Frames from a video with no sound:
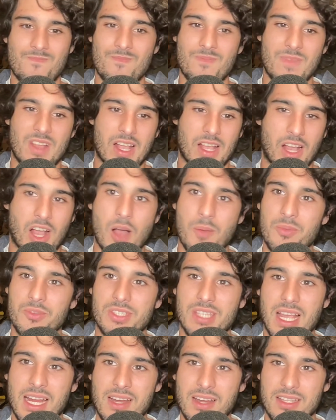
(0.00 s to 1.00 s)
a couple
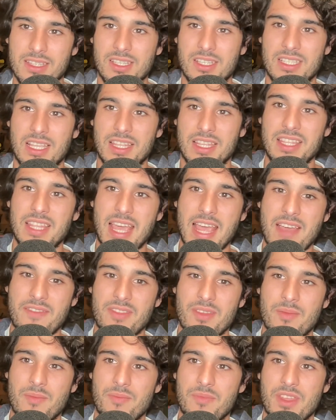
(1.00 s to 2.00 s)
seconds, because I think they have
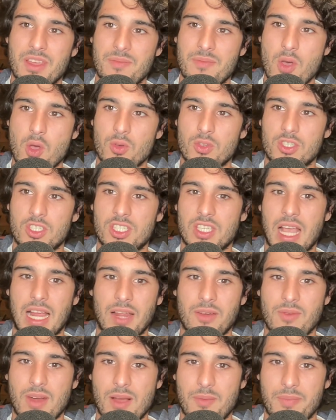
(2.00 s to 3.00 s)
the most
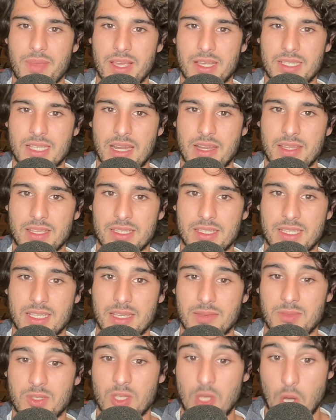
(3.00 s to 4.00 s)
second-round picks out of these
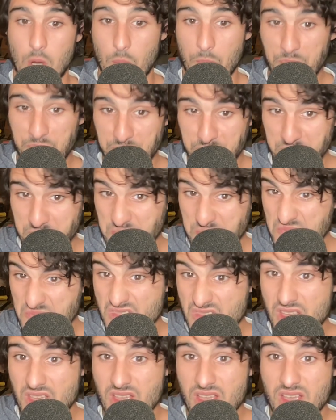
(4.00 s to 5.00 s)
teams. So
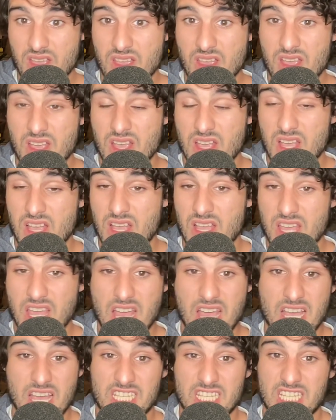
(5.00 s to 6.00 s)

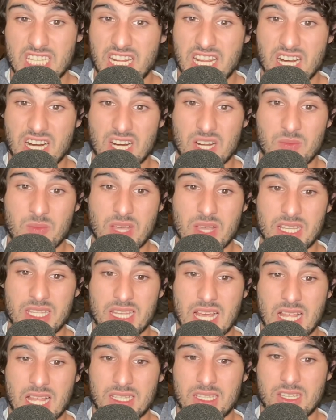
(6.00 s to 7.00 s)
yeah, I sit here and I'm like,
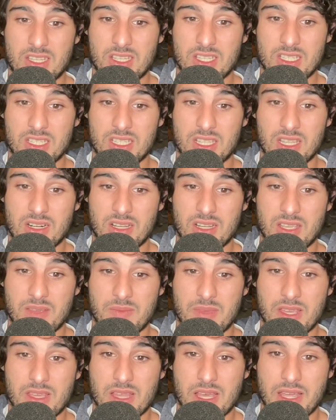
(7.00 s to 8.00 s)
Dallas could just literally
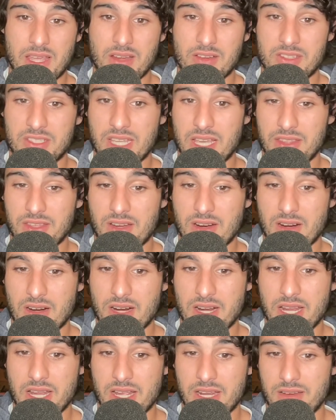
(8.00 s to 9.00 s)
be like, here's Seth
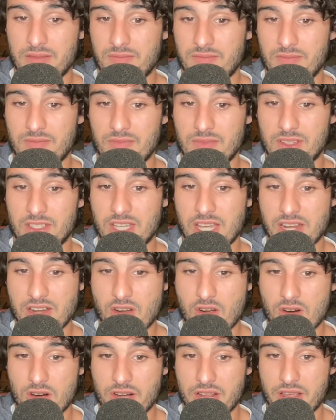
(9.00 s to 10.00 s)
Curry and Jaden
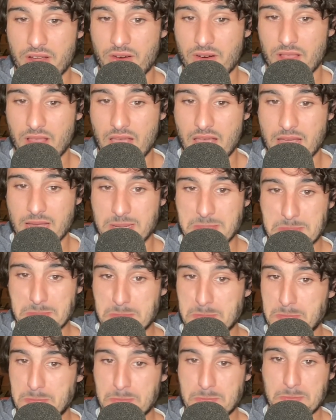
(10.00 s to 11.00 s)
Hardy, or like,
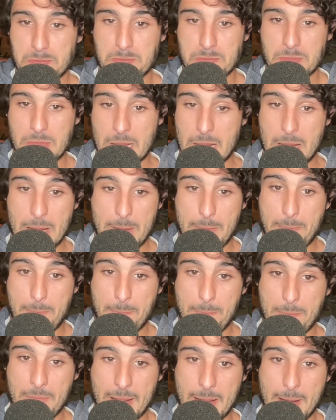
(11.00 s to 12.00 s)
yeah.
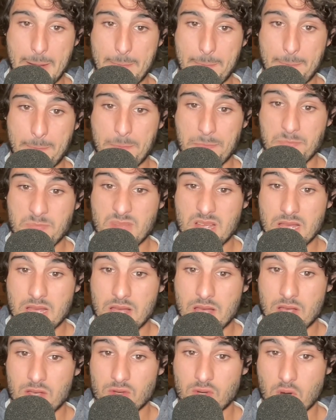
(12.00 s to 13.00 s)

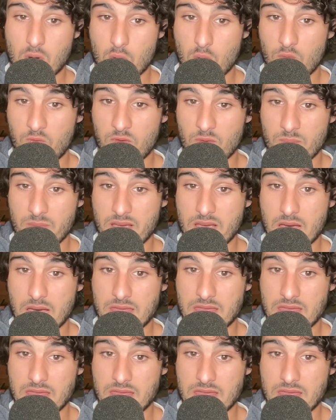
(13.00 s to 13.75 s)
So for me, I